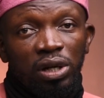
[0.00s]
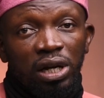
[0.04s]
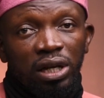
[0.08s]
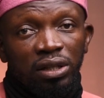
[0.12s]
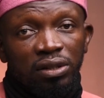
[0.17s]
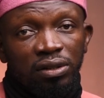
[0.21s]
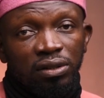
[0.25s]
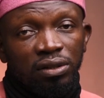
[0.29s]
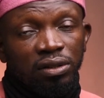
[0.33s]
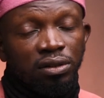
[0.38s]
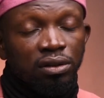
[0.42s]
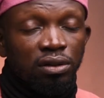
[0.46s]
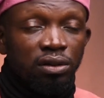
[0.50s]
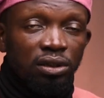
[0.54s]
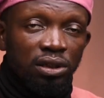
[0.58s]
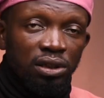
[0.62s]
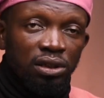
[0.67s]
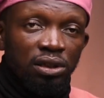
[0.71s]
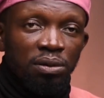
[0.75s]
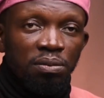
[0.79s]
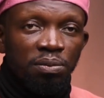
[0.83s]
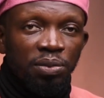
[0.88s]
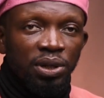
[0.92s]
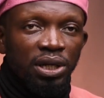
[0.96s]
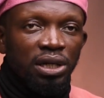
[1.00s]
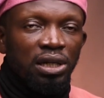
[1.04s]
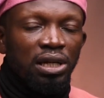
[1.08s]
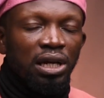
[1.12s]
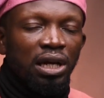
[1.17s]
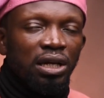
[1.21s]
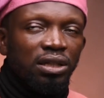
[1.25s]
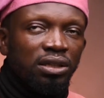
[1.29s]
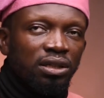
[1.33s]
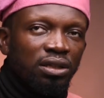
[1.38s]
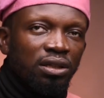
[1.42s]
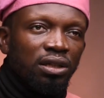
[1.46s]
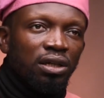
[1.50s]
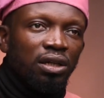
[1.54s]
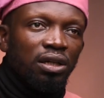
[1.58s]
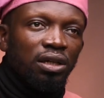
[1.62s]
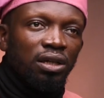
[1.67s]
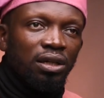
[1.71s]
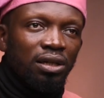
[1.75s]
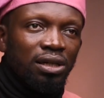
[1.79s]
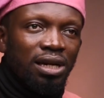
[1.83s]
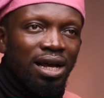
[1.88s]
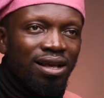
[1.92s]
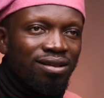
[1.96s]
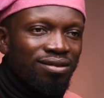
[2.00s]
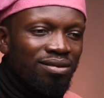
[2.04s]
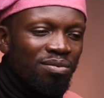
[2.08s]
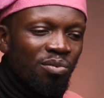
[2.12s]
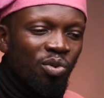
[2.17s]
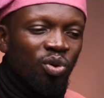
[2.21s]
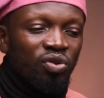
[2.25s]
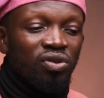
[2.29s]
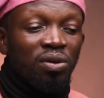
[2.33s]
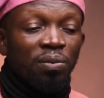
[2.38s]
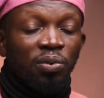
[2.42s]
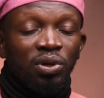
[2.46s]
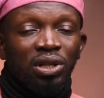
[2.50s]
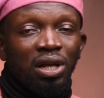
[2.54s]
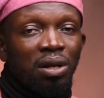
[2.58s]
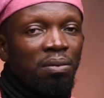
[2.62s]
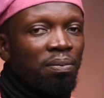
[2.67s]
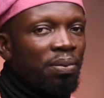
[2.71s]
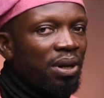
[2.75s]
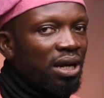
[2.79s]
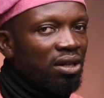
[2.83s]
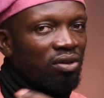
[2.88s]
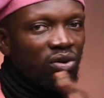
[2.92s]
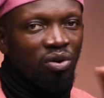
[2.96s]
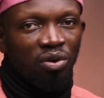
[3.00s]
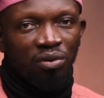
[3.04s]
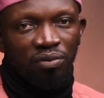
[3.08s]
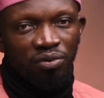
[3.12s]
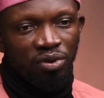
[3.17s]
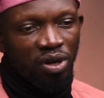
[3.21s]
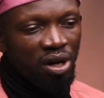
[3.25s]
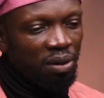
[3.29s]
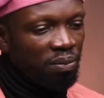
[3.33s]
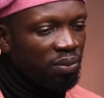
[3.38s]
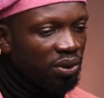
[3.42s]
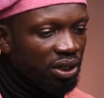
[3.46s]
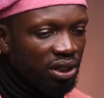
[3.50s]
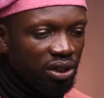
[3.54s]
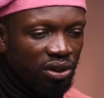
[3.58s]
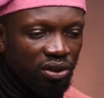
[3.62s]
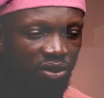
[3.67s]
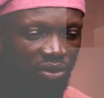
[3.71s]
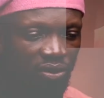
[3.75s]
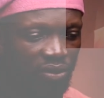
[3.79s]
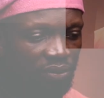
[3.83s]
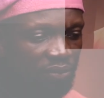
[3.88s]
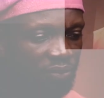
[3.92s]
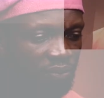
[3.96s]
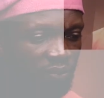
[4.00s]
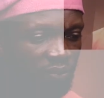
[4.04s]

that. The reason being that that's the most important part of your application.